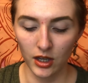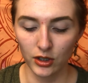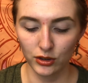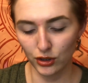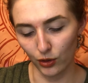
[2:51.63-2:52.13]

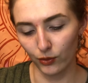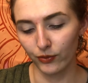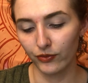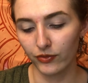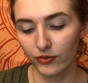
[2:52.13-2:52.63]
So,
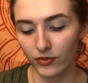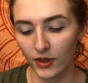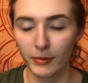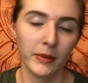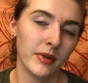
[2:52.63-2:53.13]

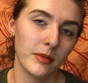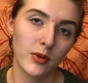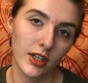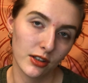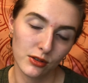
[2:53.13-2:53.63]
but maybe
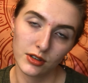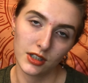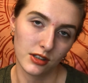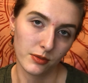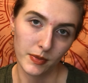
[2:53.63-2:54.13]
we can do
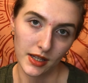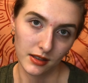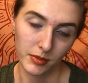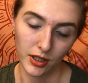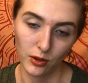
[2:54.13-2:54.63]
another
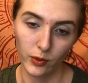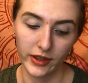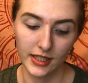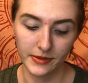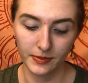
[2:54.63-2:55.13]
palette bingo with
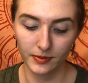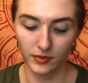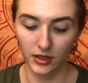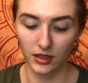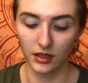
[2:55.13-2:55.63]
this
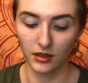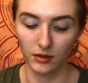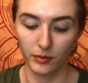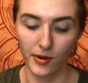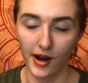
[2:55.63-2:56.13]

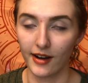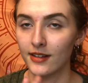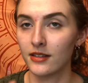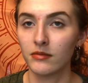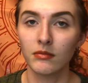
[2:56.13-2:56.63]

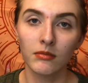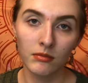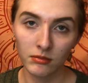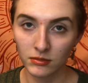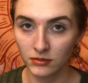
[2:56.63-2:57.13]
brand
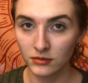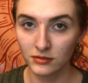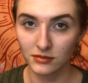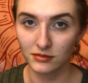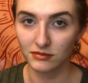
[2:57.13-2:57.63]

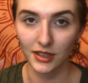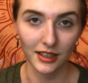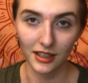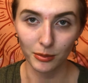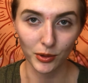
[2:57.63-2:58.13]

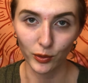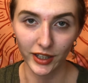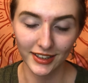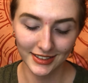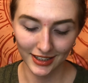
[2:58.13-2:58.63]
in a couple
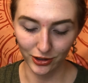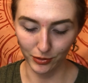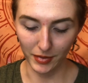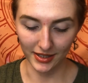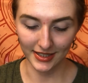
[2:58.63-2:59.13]
weeks or
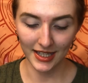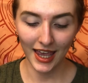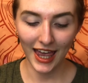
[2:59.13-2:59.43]
months,